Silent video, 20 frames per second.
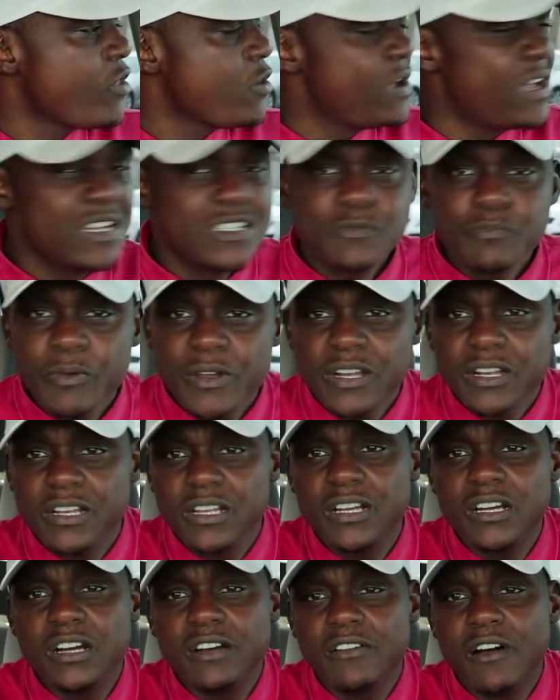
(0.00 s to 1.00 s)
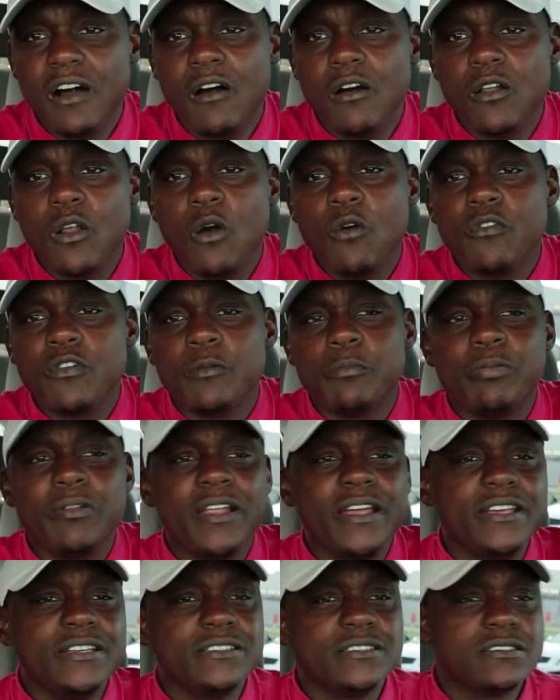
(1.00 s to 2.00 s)
You gotta spread love all over the
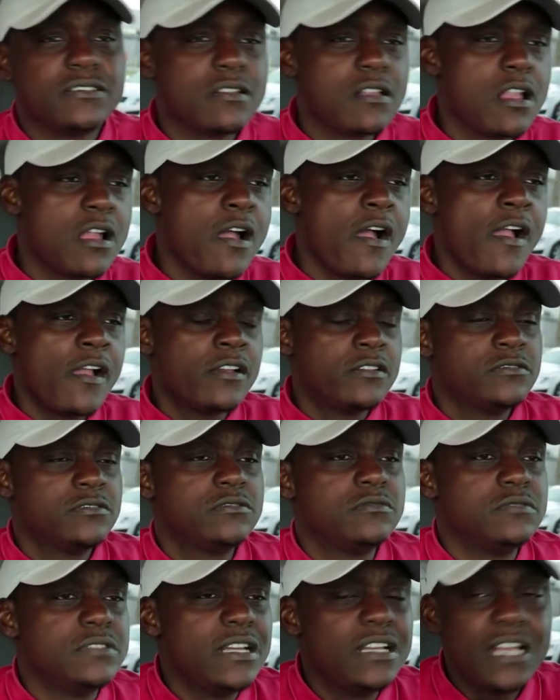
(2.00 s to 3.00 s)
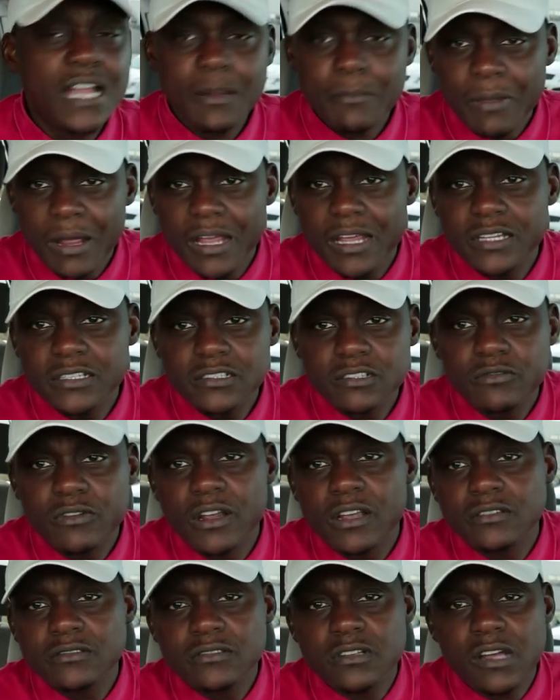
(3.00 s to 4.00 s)
place. Shoot, they like my
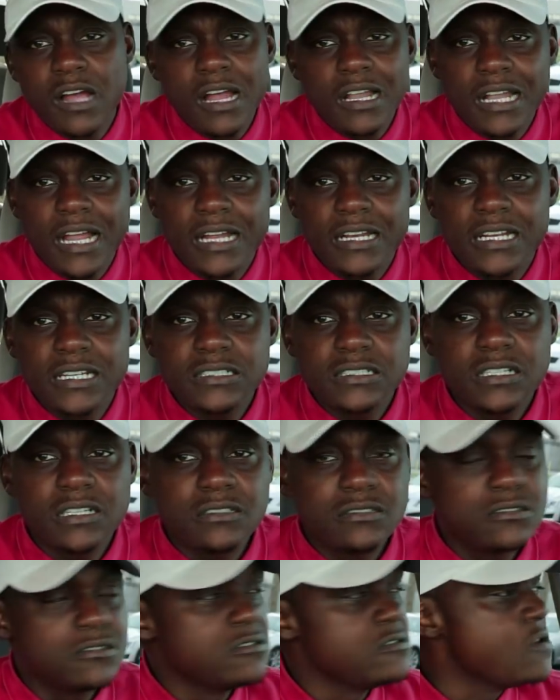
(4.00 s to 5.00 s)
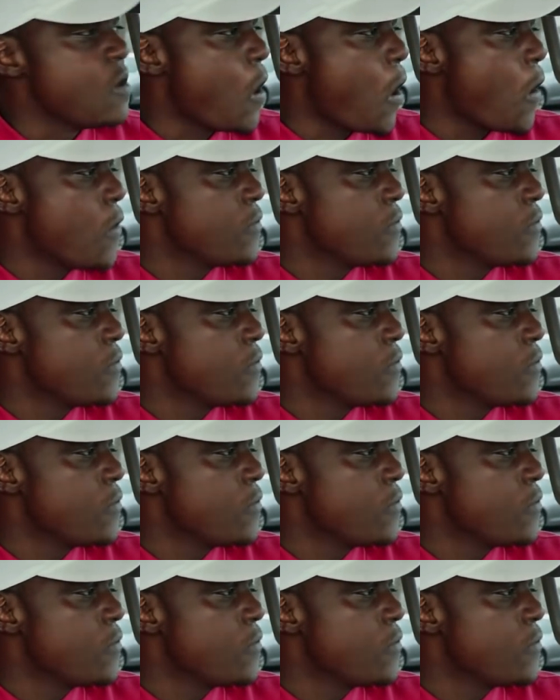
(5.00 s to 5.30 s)
Instagram stuff. I like their stuff too.